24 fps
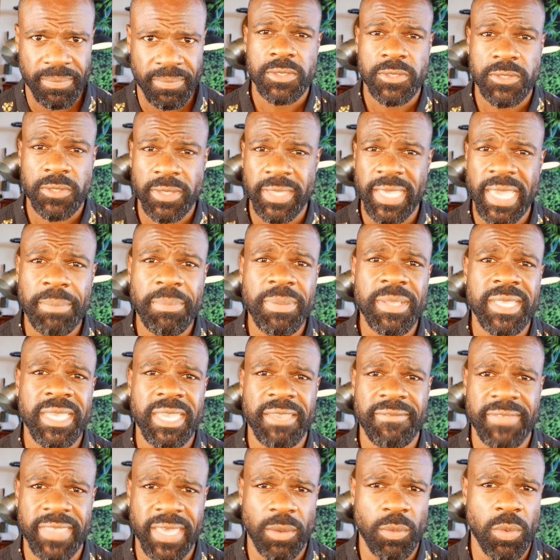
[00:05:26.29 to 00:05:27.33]
So they
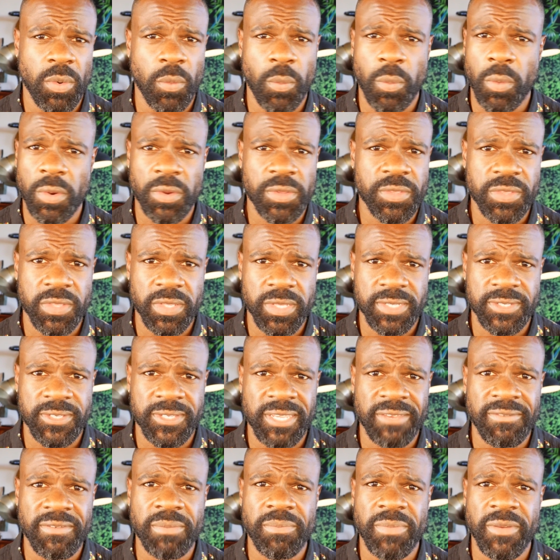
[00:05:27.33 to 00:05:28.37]
believed they were worthless
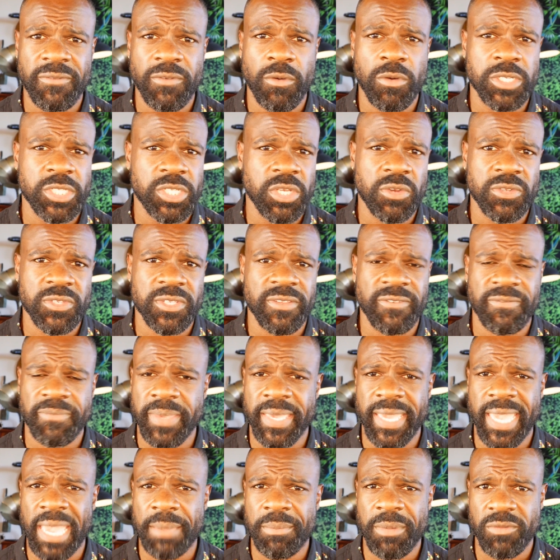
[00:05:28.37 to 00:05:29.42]
even before Joseph
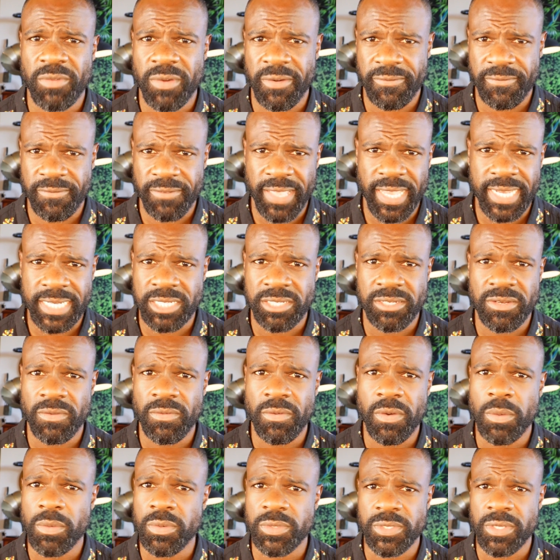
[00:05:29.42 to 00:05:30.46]
became a reflection of
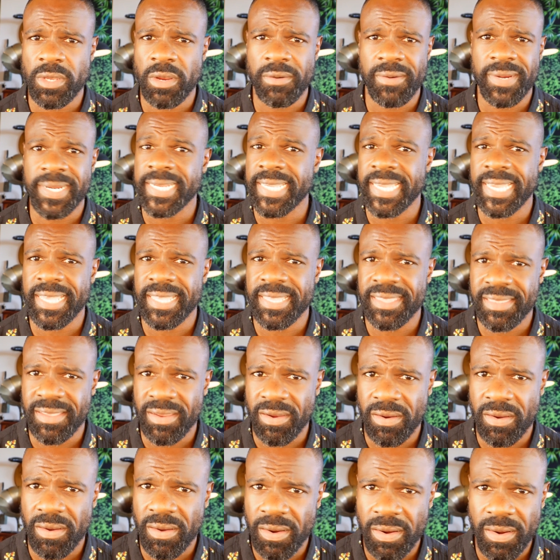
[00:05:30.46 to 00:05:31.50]
what was already in
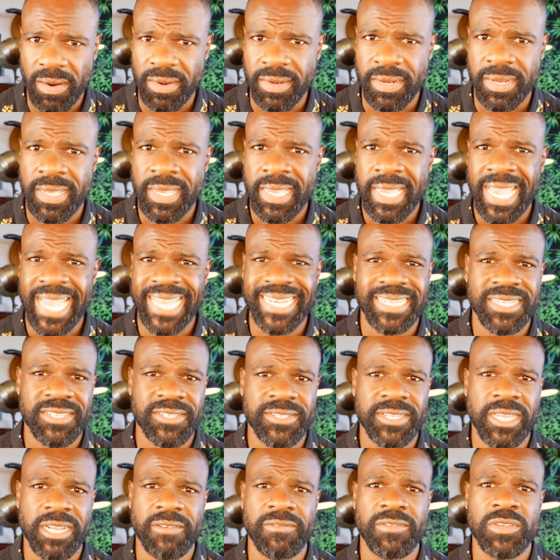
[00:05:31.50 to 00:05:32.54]
their heart. And
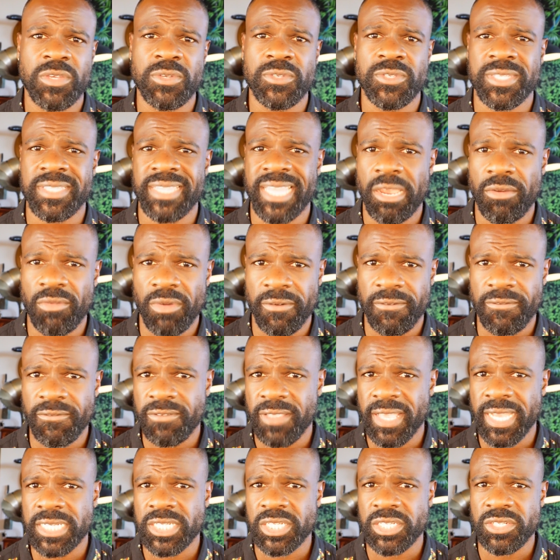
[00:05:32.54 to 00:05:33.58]
instead of using that
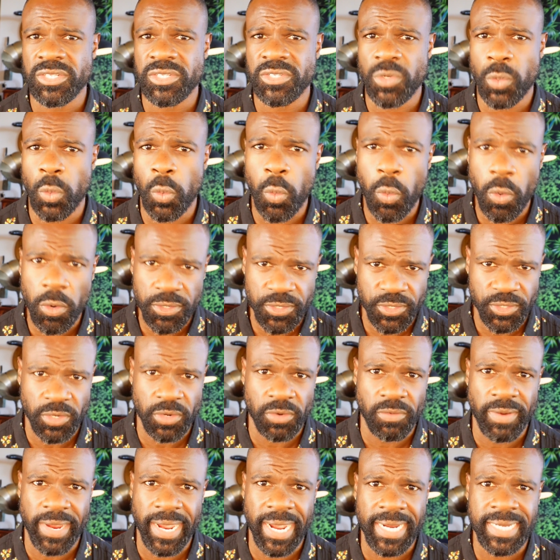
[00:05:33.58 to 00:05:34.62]
reflection to course
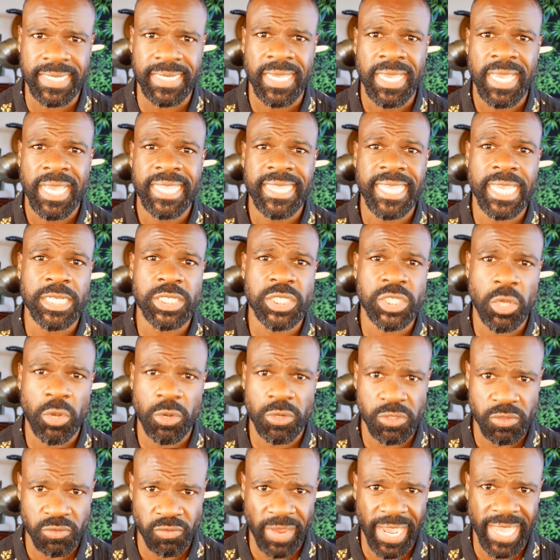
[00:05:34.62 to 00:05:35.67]
correct, they
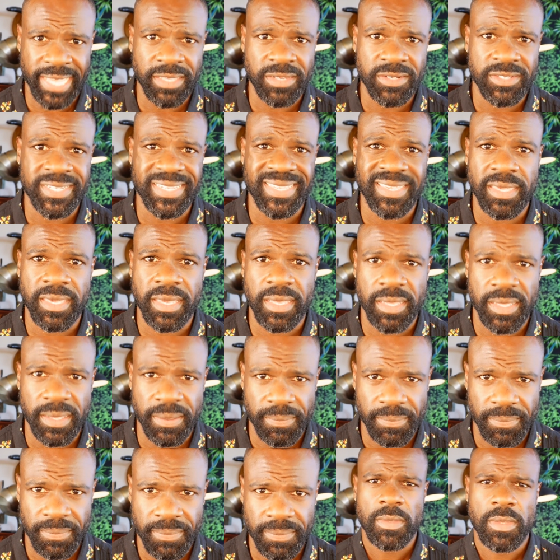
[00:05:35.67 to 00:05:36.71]
chose rather to kill
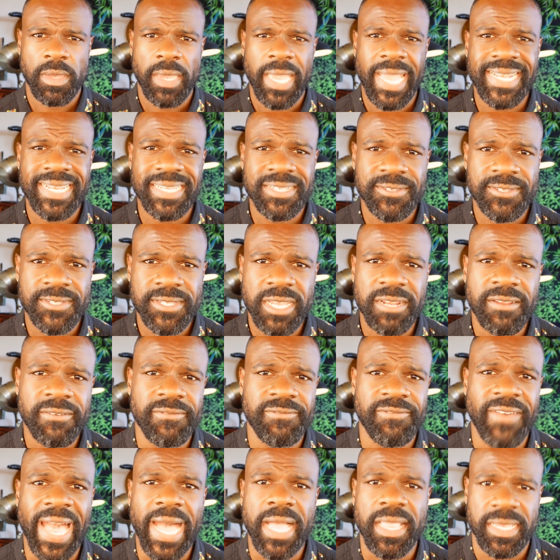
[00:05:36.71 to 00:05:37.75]
him. And instead
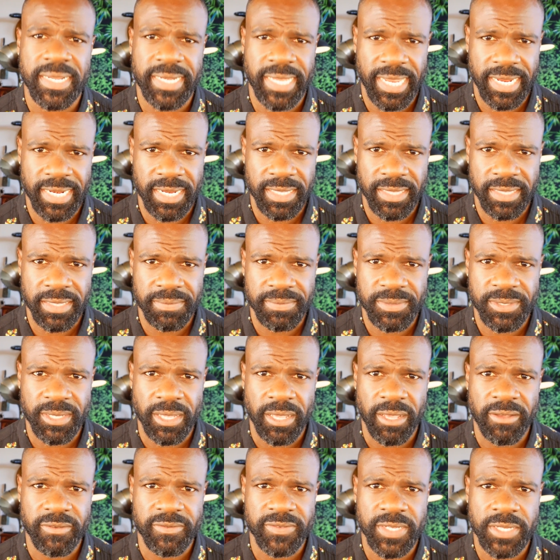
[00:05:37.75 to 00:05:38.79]
of validating
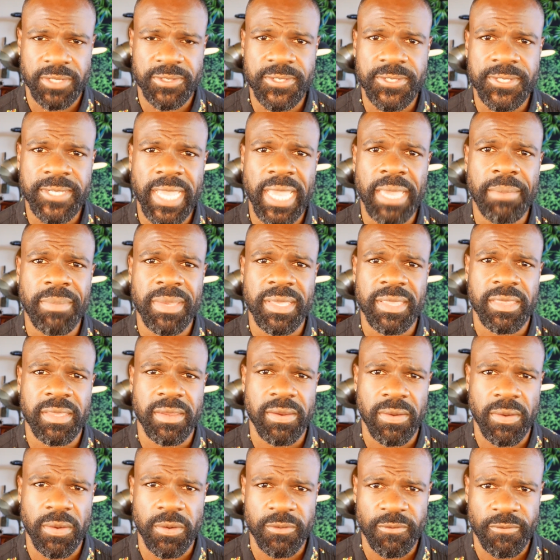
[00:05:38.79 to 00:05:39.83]
themselves, esteeming
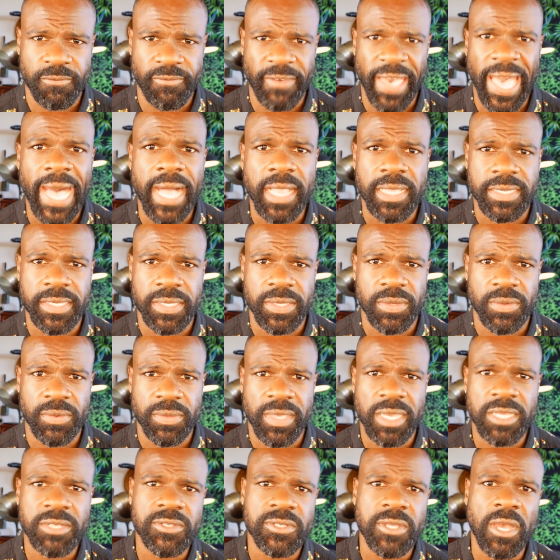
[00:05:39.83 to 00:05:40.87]
their own value,
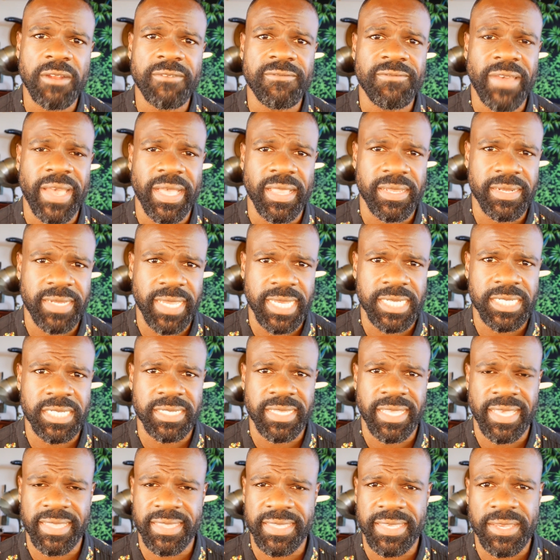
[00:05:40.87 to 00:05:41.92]
they sought
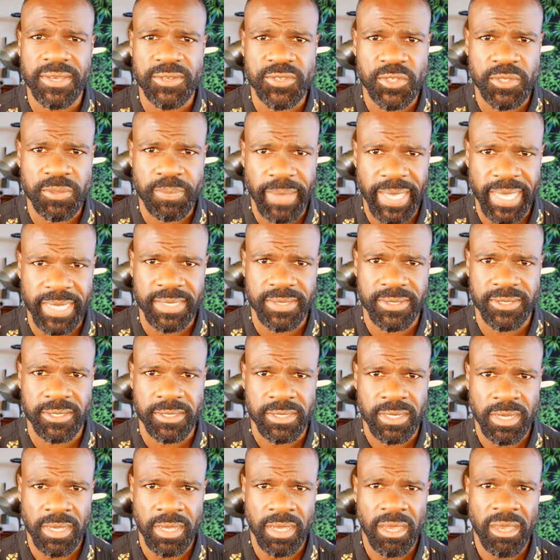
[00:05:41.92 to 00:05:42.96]
validation at the expense
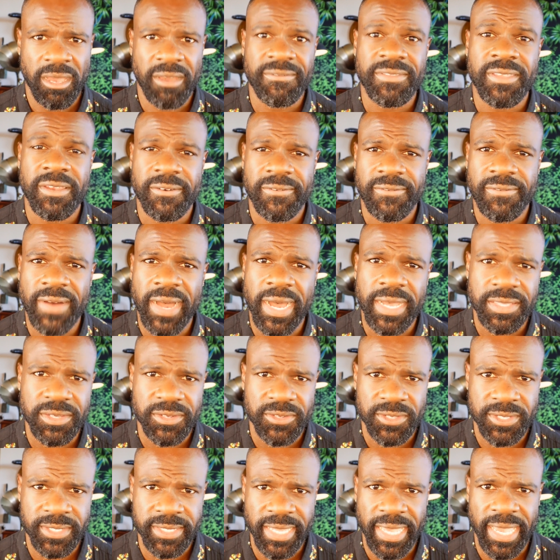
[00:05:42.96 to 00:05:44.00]
of their
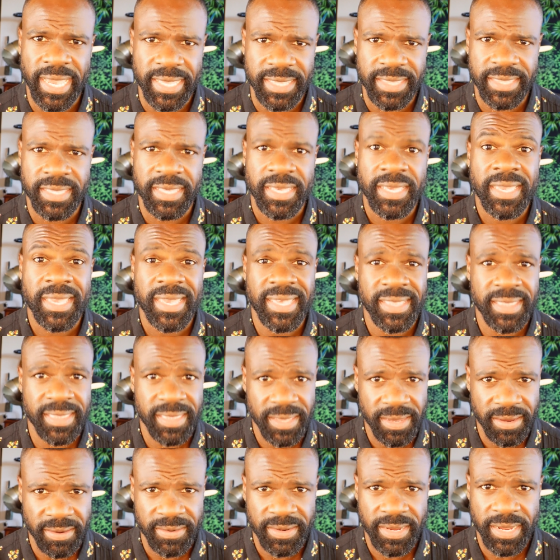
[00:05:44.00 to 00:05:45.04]
father's death and
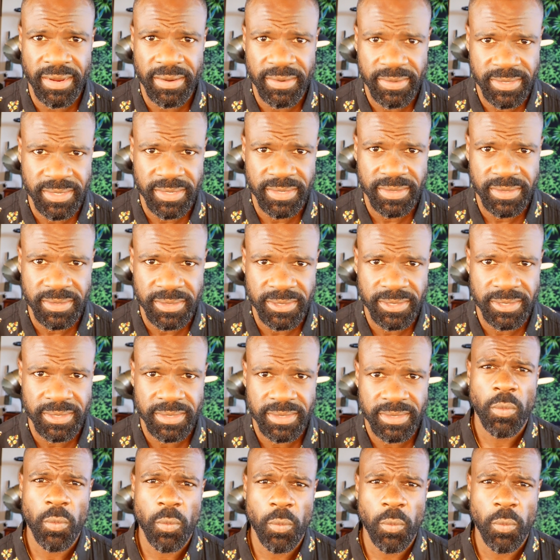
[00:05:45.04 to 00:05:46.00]
their inheritance.